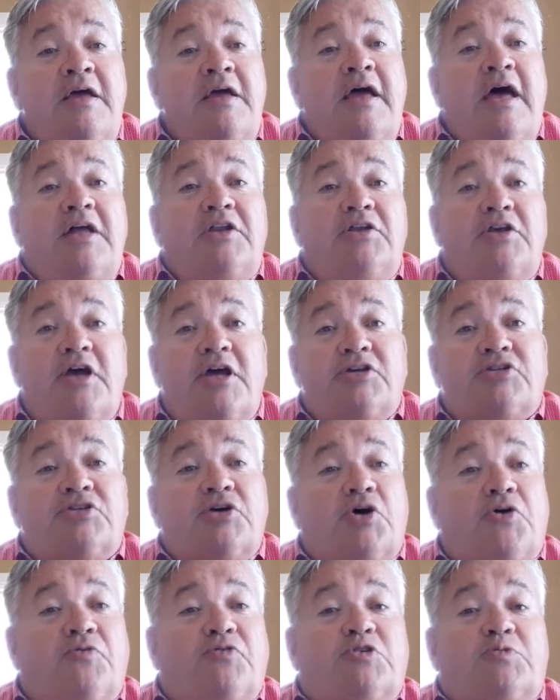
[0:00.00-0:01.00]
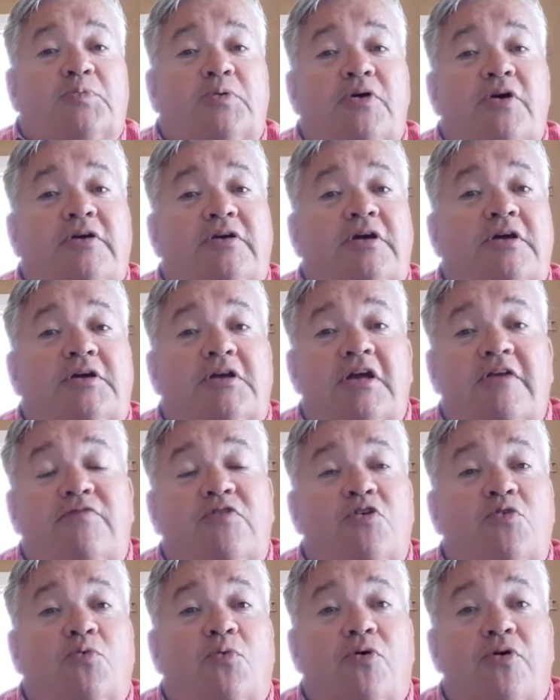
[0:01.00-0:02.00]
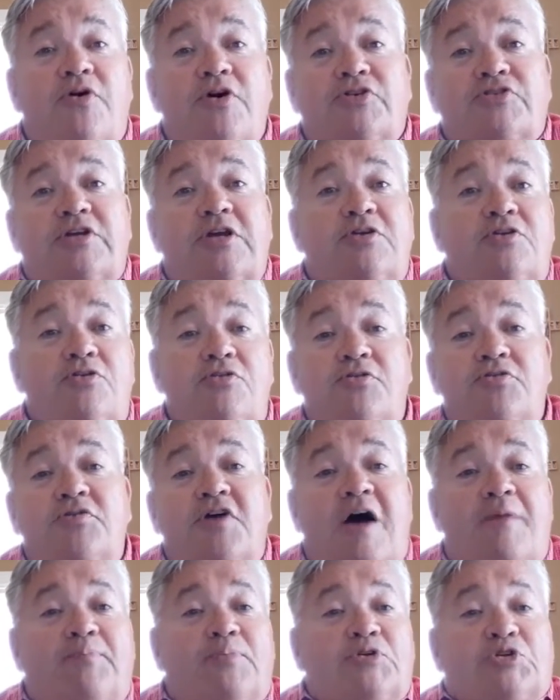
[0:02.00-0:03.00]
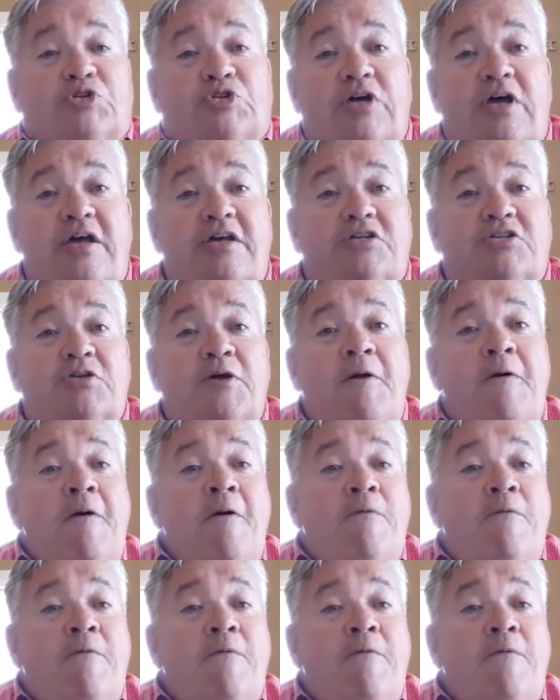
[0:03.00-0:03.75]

And yes, the Holy Spirit can give you words that you do not possess